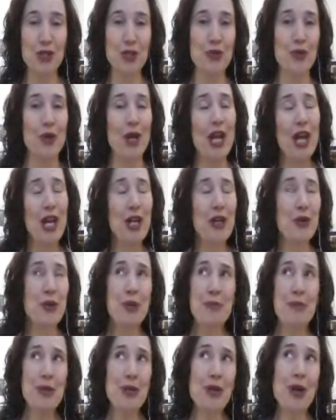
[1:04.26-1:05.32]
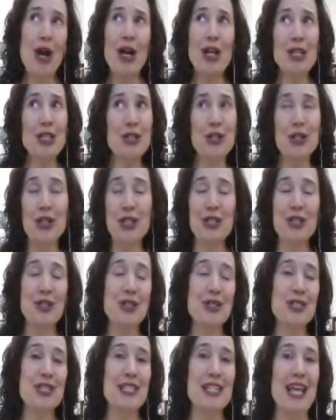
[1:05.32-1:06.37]
to creepy crawly
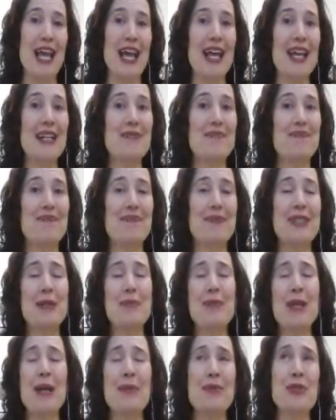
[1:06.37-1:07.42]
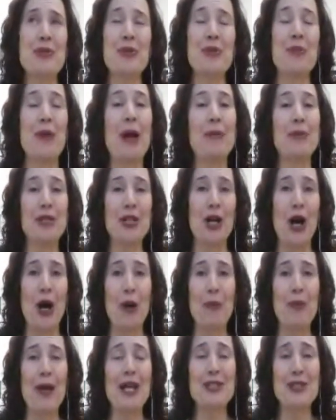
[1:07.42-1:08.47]
critters that sometimes you would probably
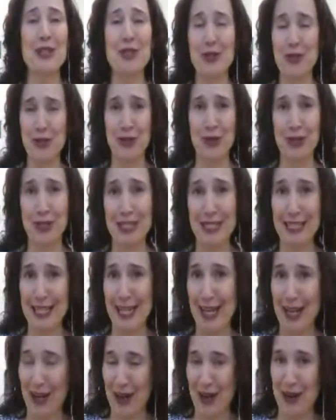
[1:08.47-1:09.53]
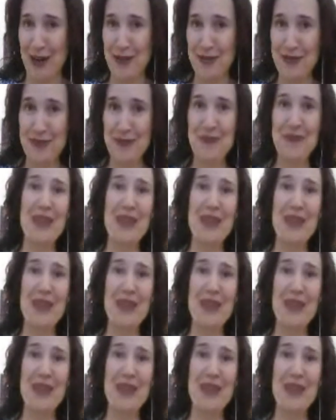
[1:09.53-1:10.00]
call pest control to take care of.